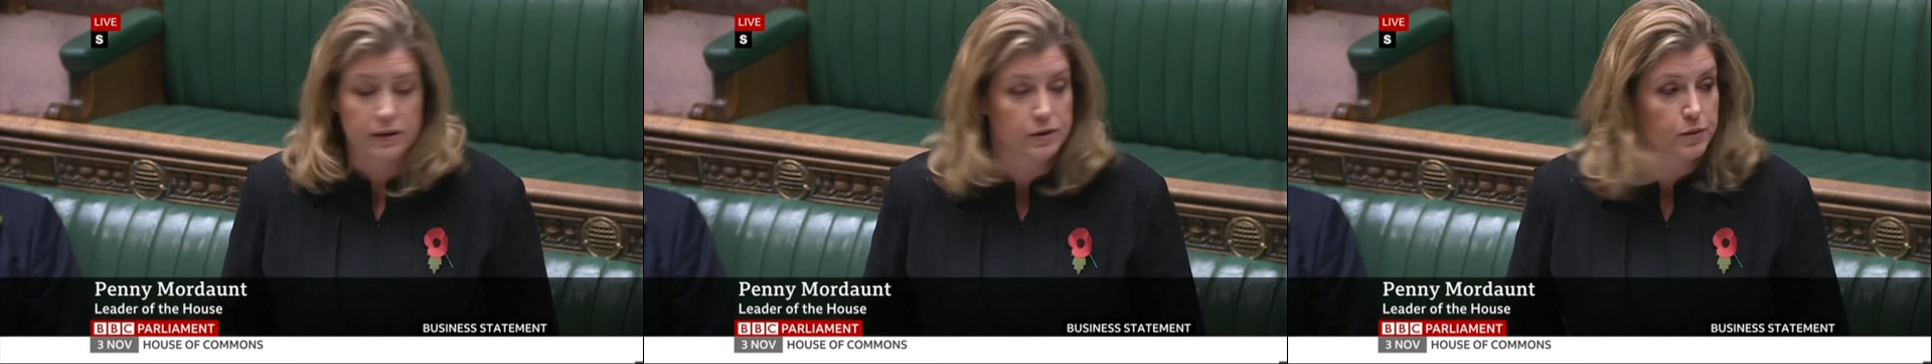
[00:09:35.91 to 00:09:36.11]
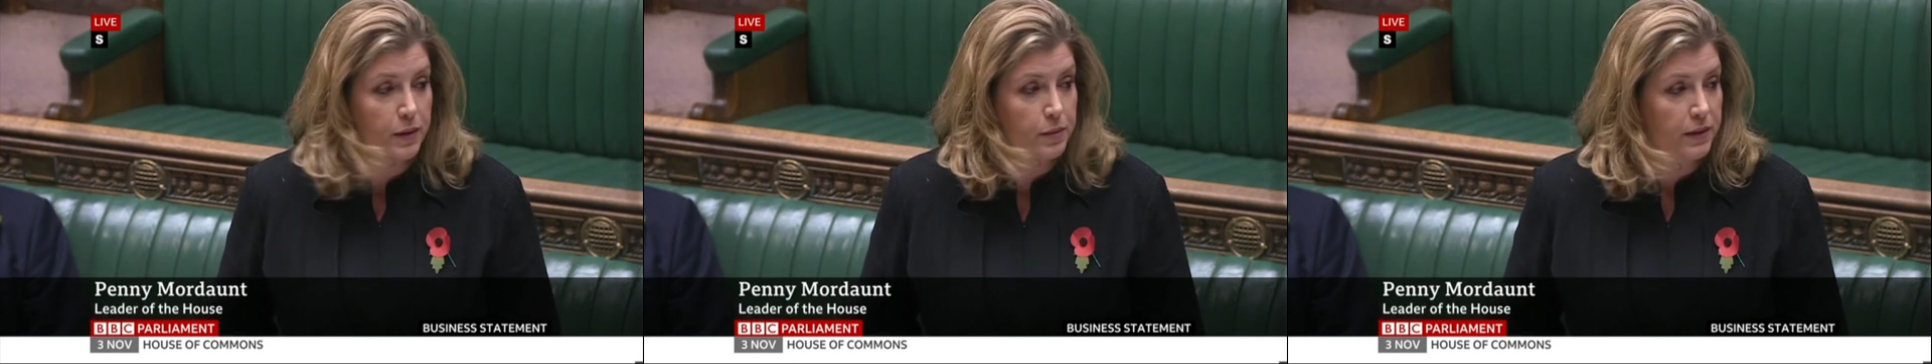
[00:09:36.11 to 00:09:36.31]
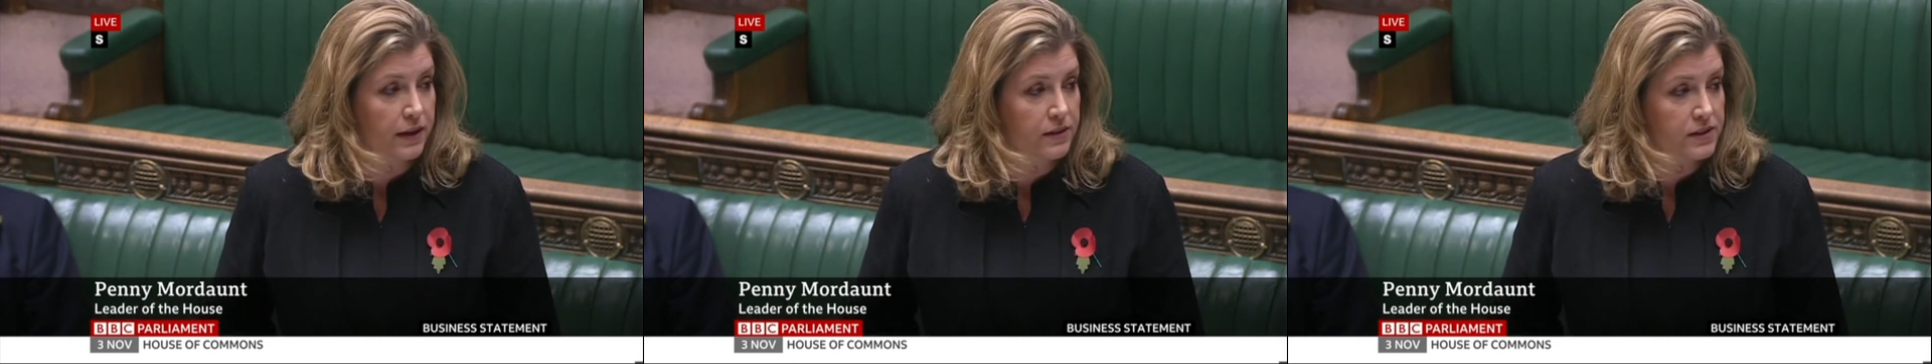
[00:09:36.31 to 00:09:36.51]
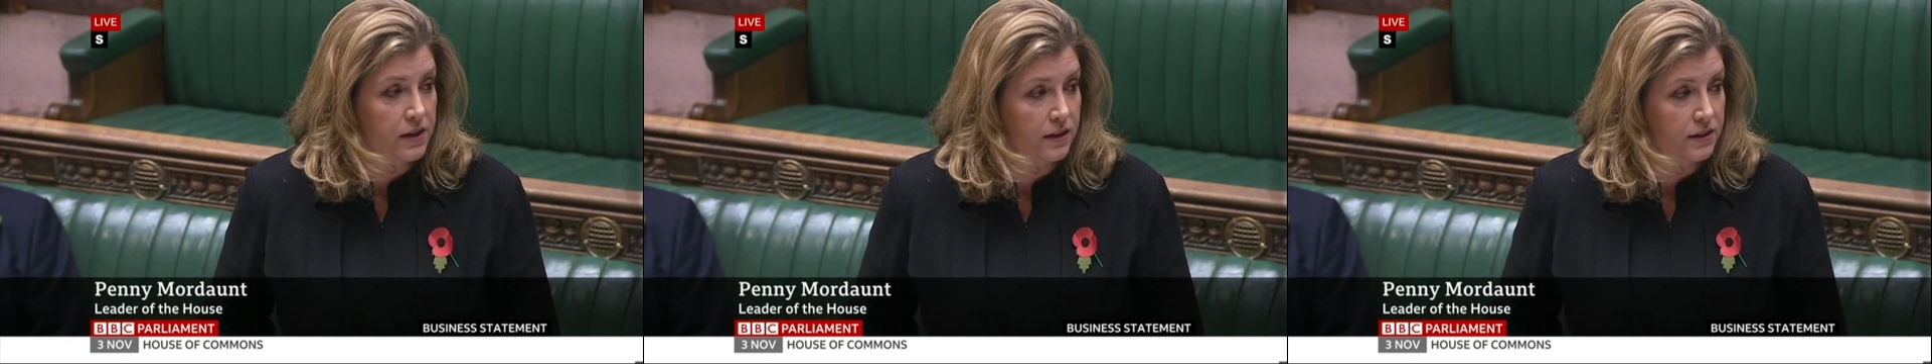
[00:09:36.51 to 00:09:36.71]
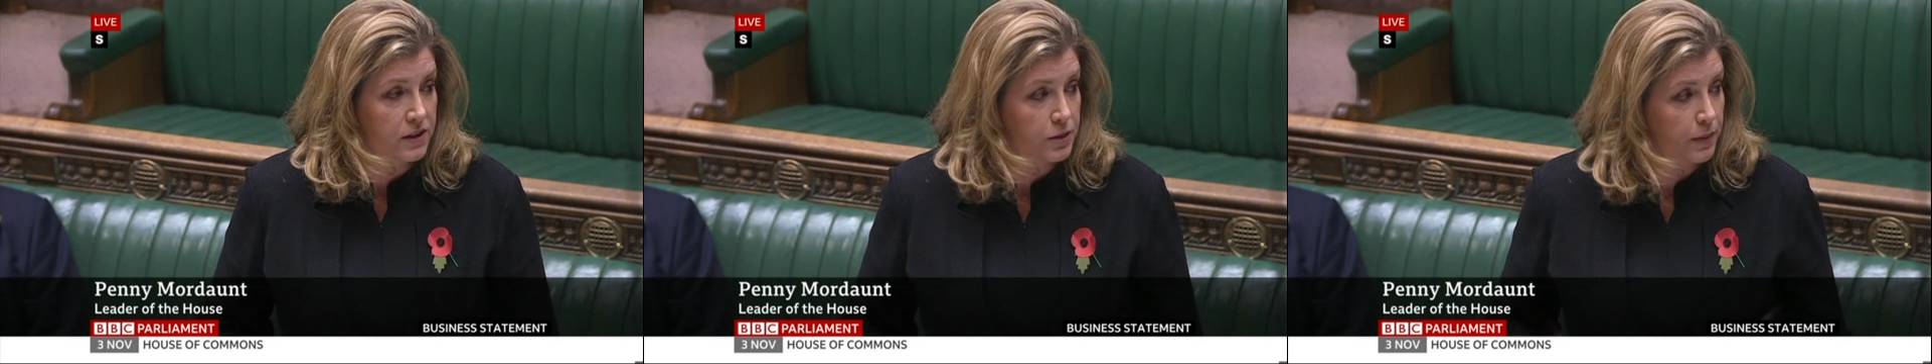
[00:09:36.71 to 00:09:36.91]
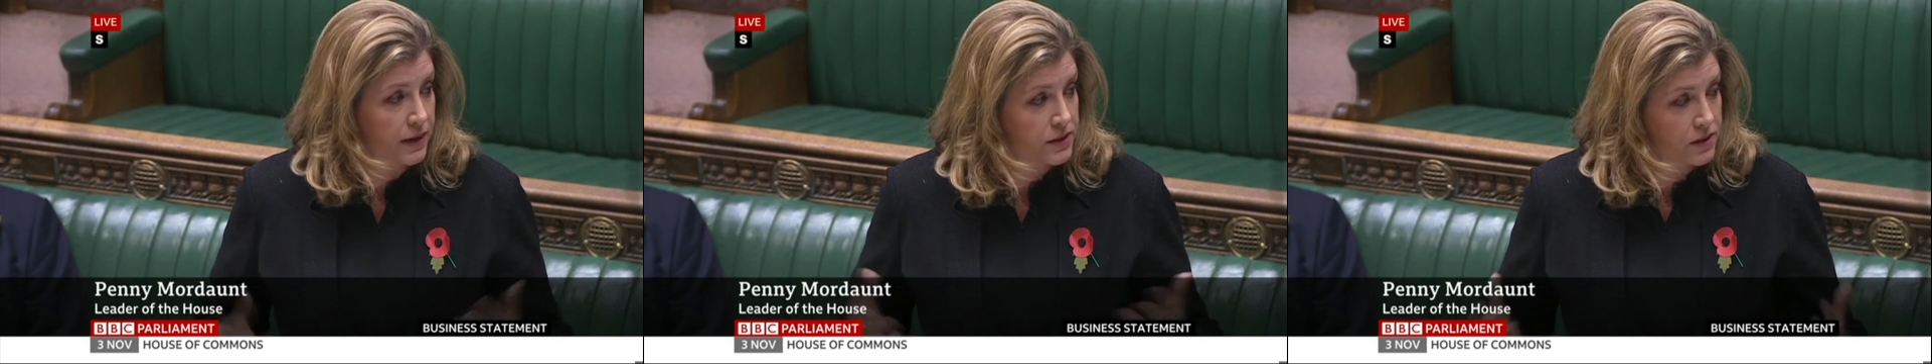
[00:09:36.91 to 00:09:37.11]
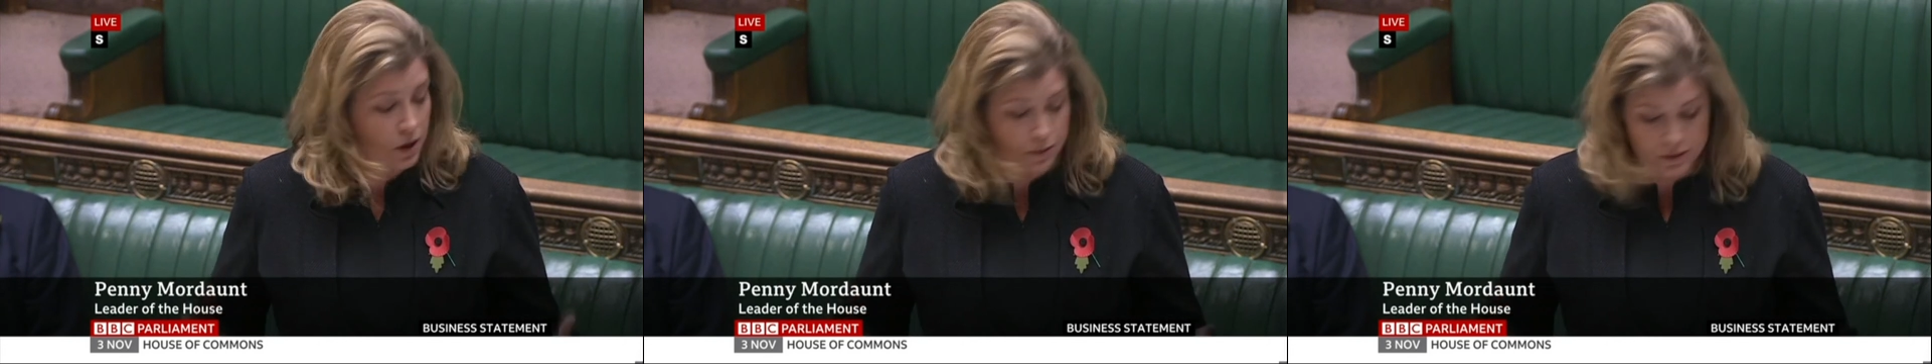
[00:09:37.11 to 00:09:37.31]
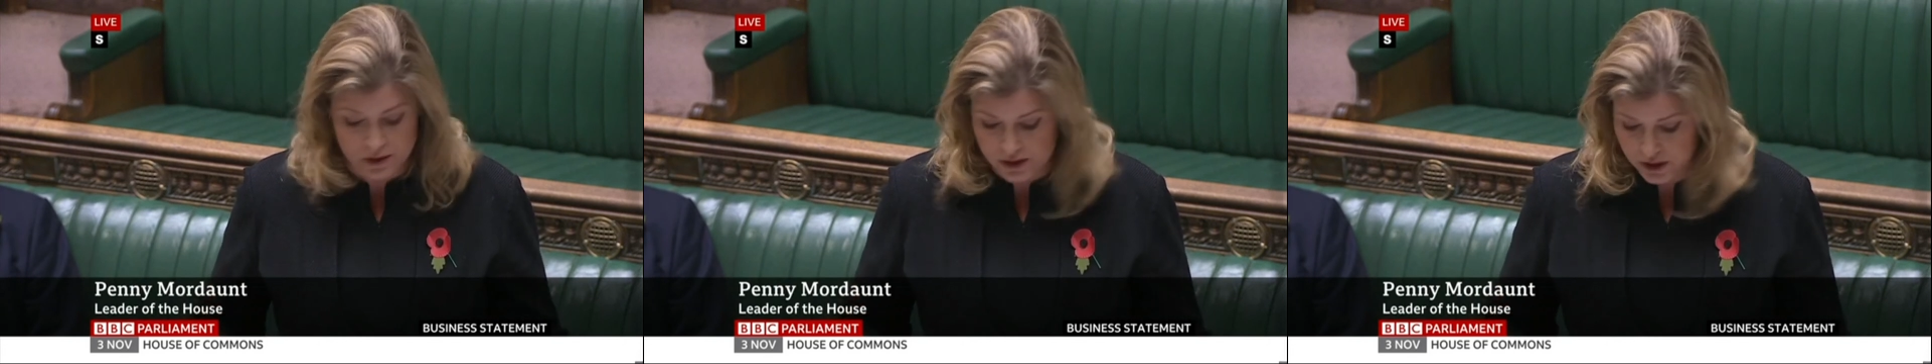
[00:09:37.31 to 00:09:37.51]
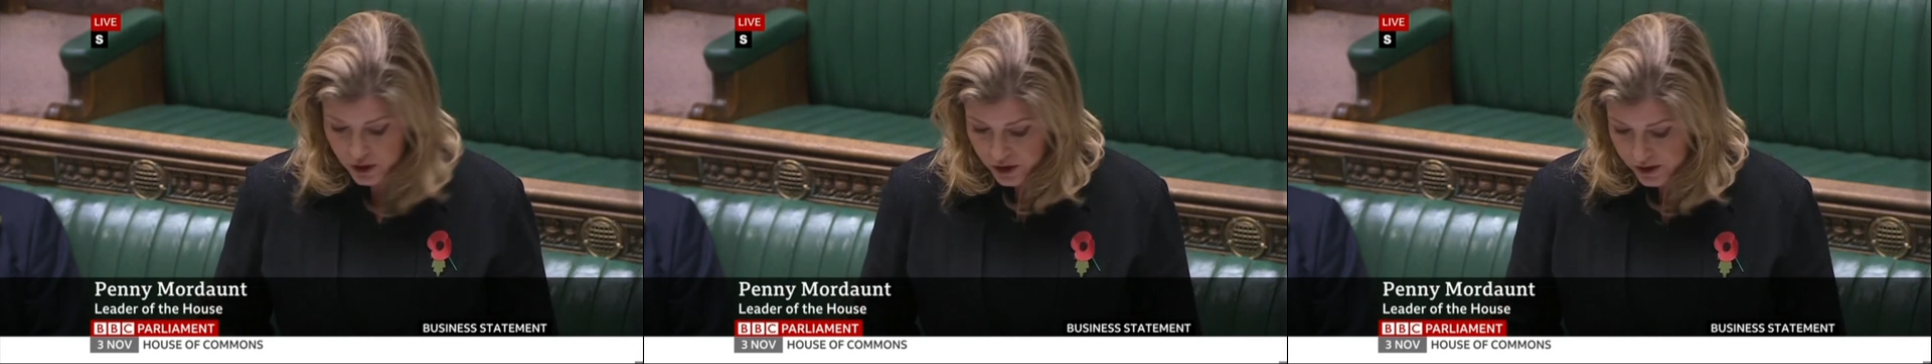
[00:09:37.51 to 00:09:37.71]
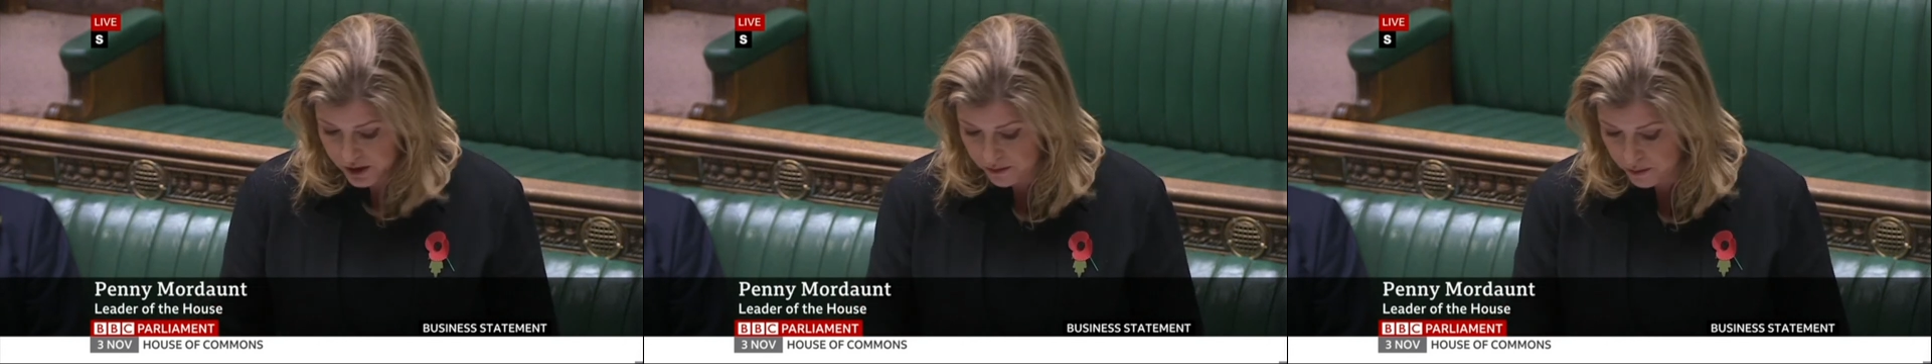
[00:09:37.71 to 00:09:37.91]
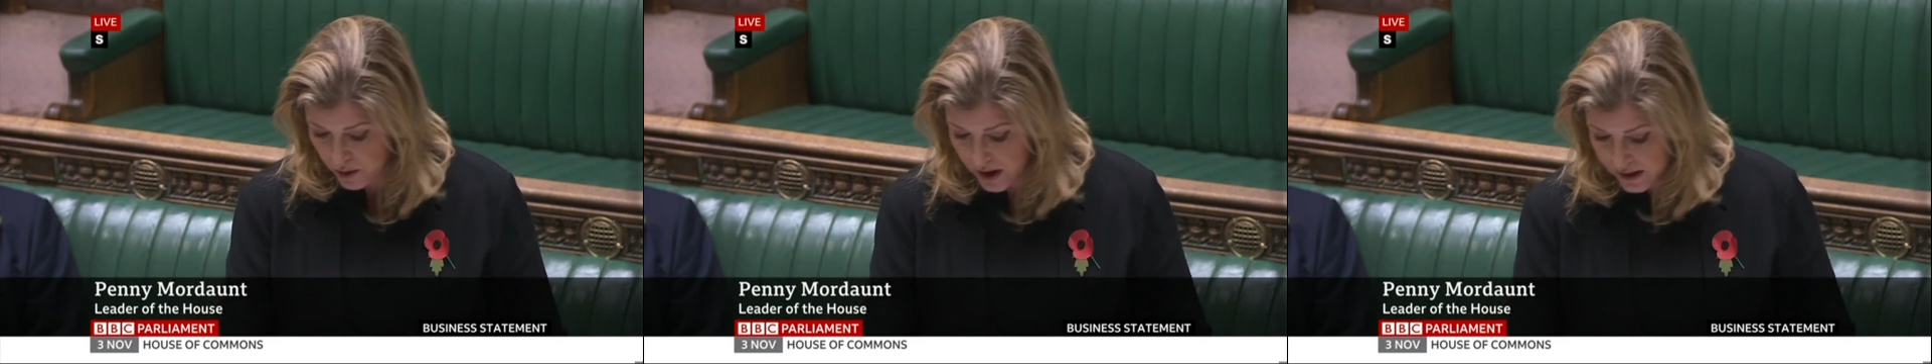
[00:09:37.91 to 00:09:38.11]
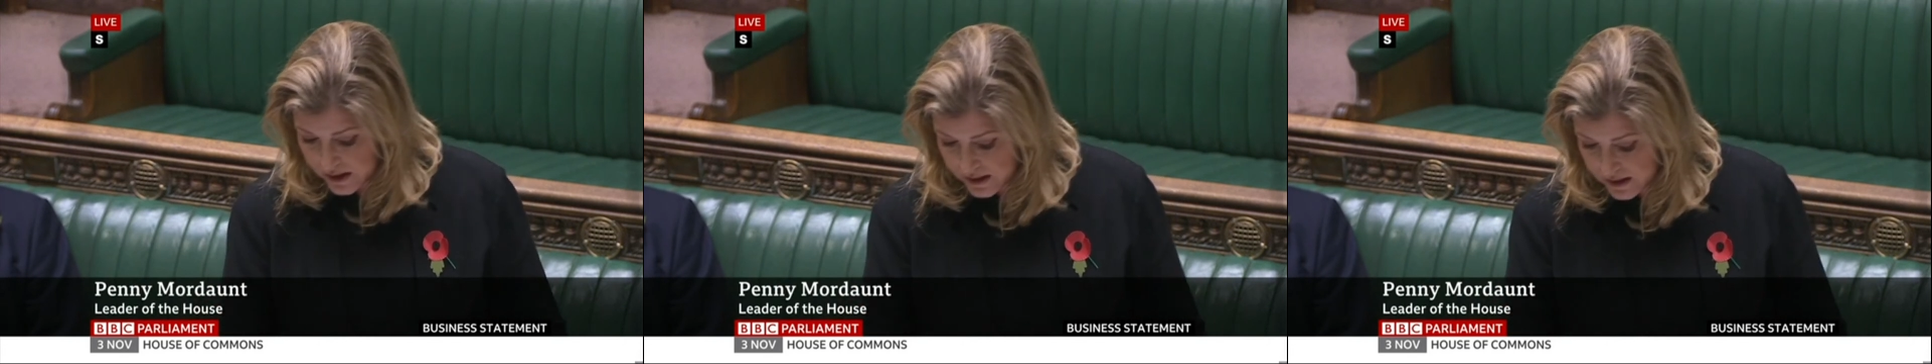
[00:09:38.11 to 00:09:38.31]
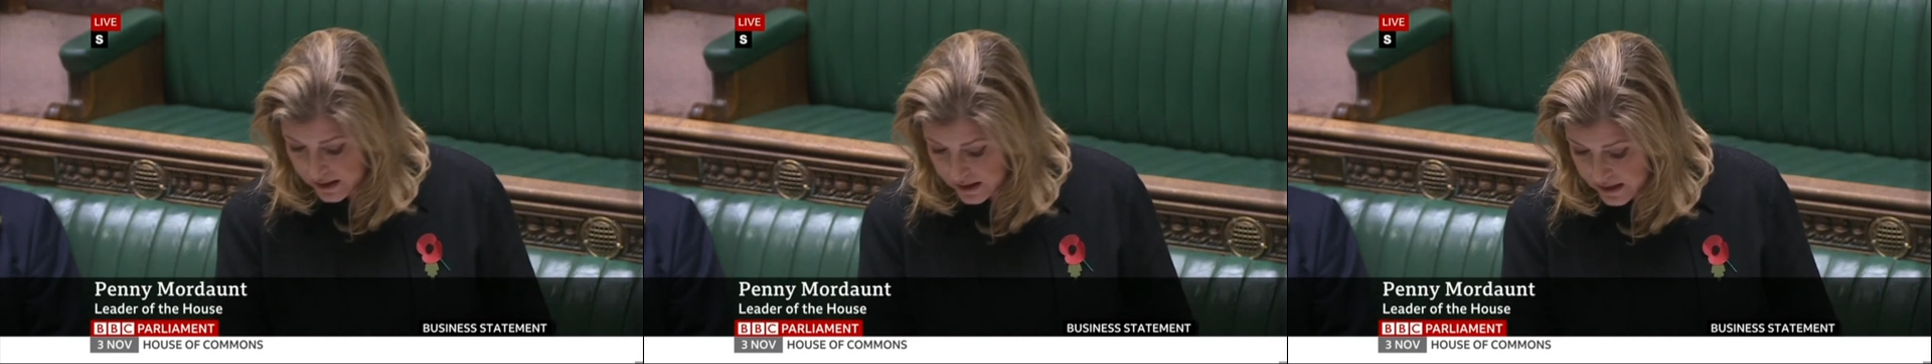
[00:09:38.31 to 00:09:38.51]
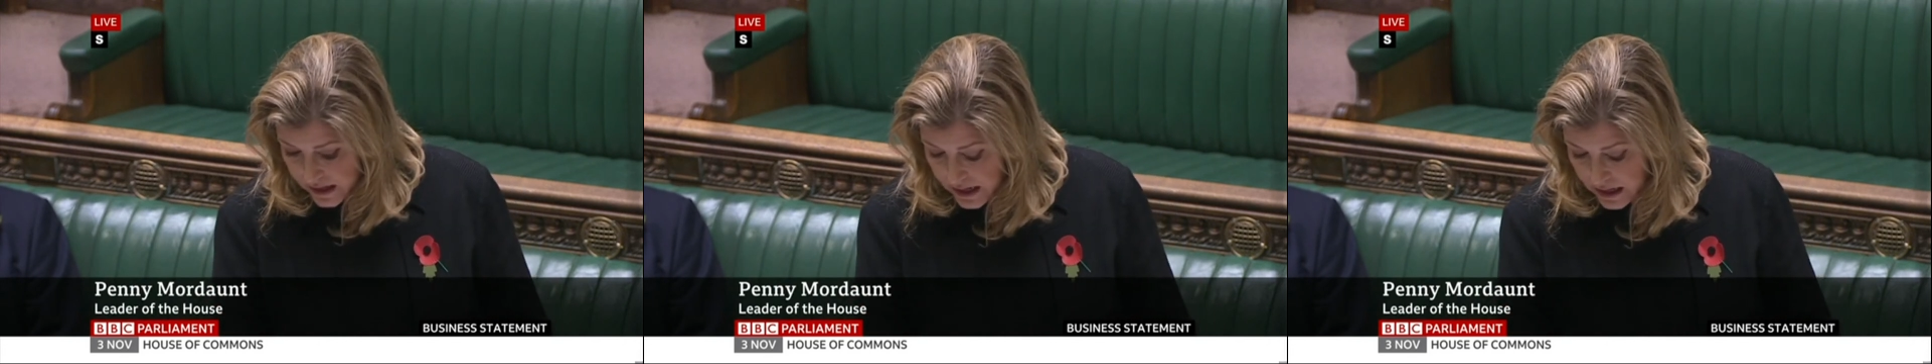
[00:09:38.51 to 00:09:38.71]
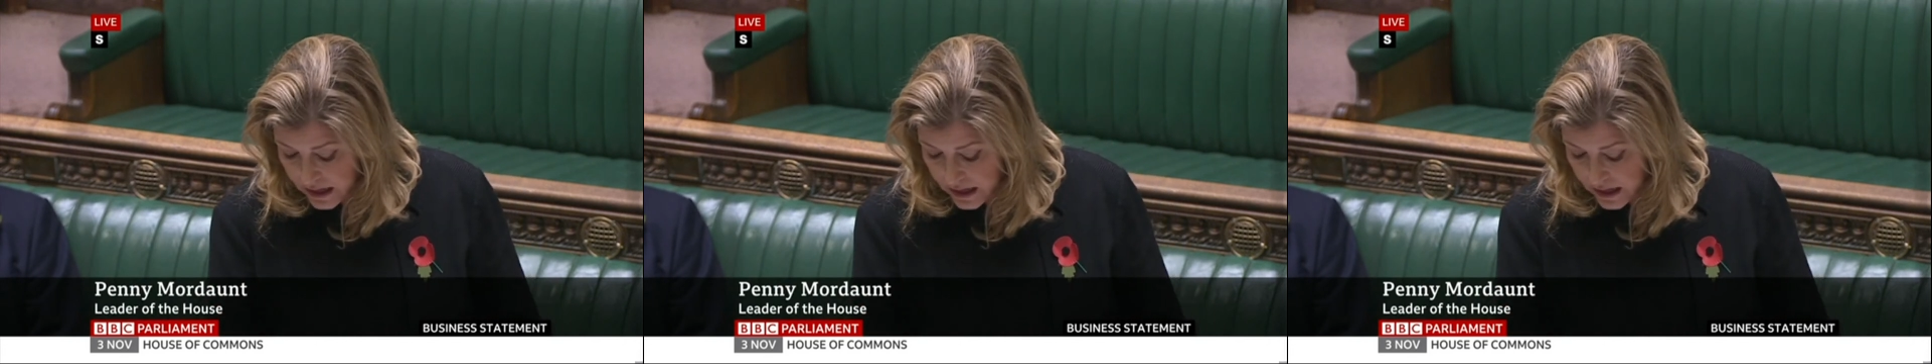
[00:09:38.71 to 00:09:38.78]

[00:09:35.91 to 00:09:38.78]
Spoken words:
to people outside of this place our procedures and practices.